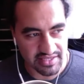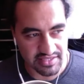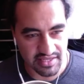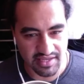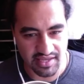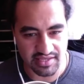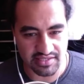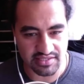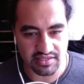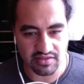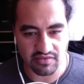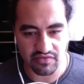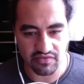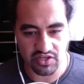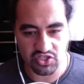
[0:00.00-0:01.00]
and can't see
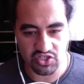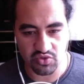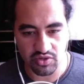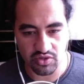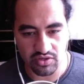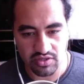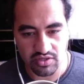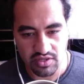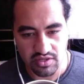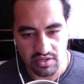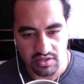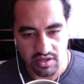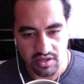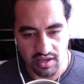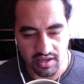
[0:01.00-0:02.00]
the visual,
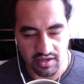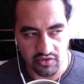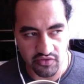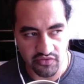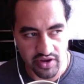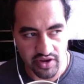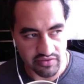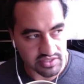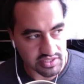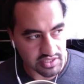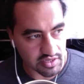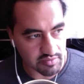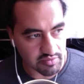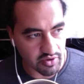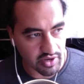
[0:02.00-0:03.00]
and you've never
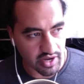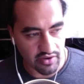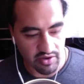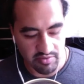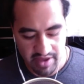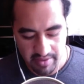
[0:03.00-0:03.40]
seen a Bulgarian bag,